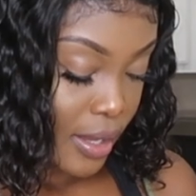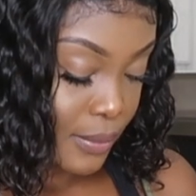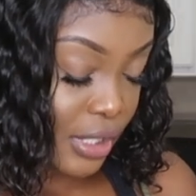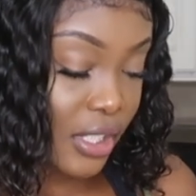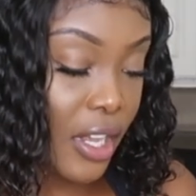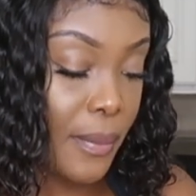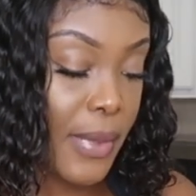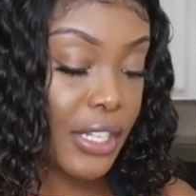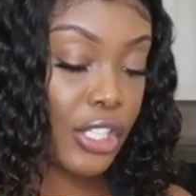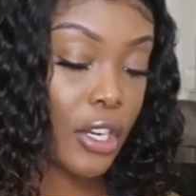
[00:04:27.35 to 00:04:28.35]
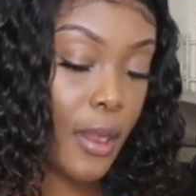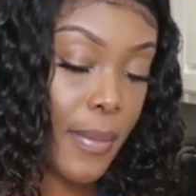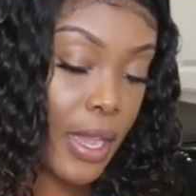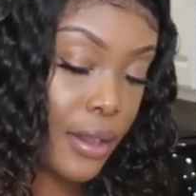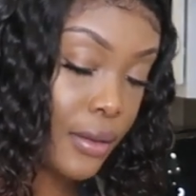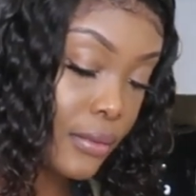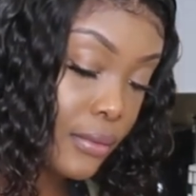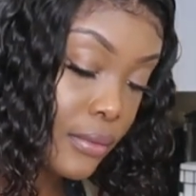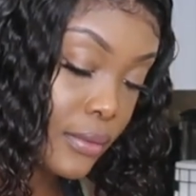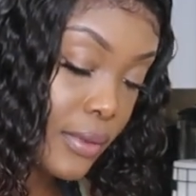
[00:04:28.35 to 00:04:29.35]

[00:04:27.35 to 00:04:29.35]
I'm just gonna measure about